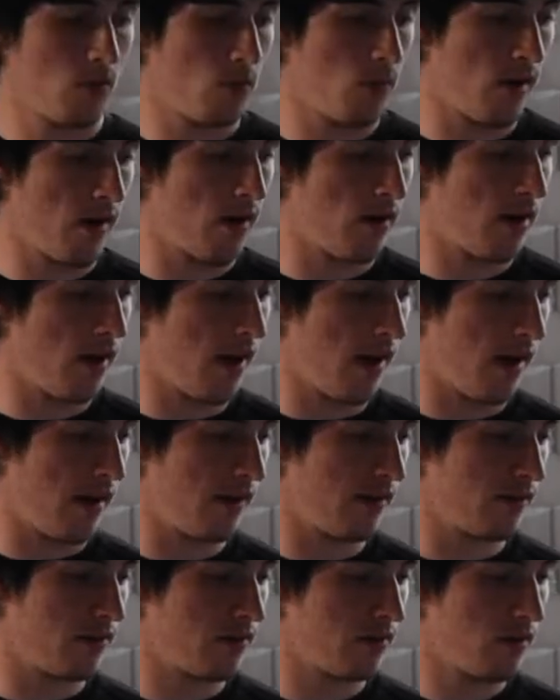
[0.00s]

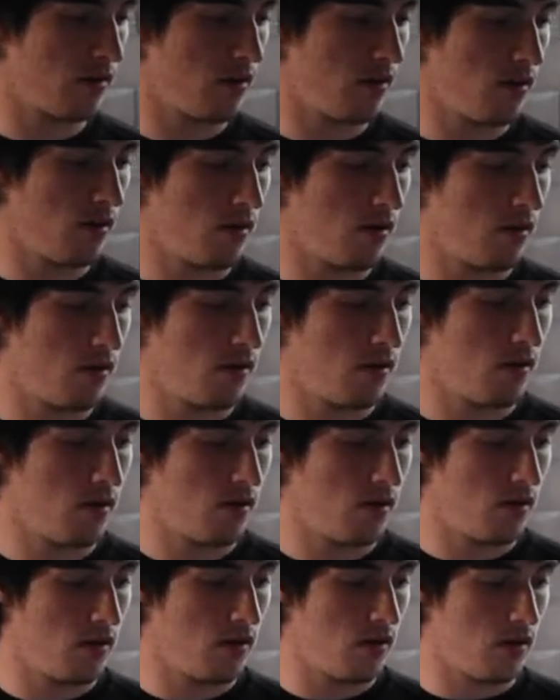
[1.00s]
Whereas
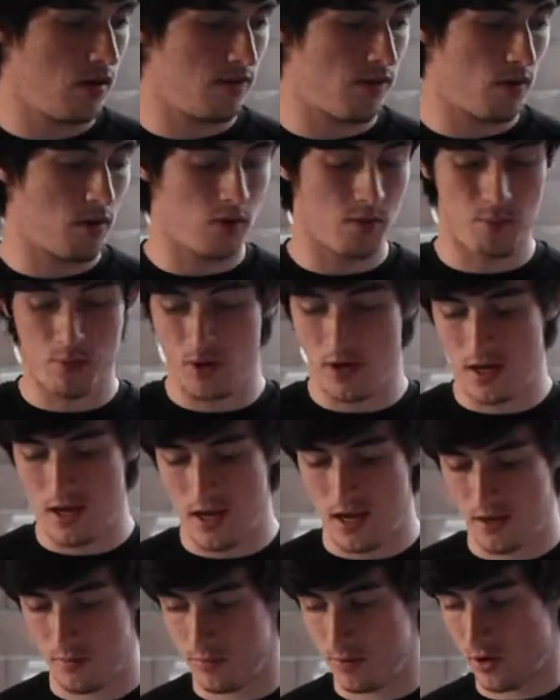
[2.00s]
if I were to breed
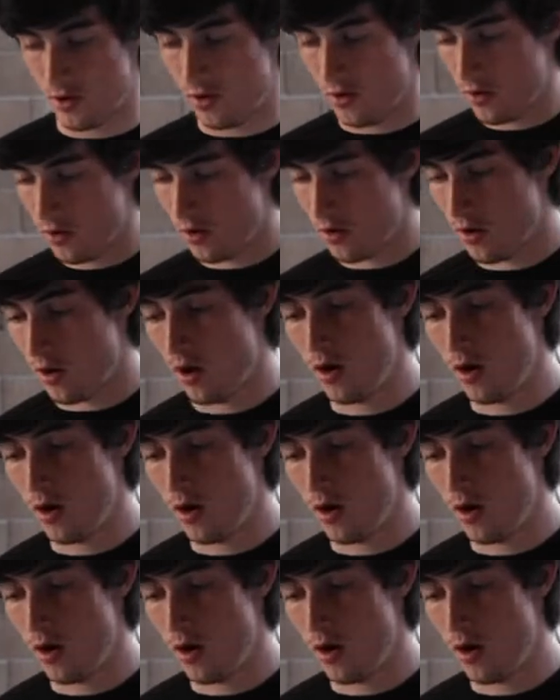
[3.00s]
him to her,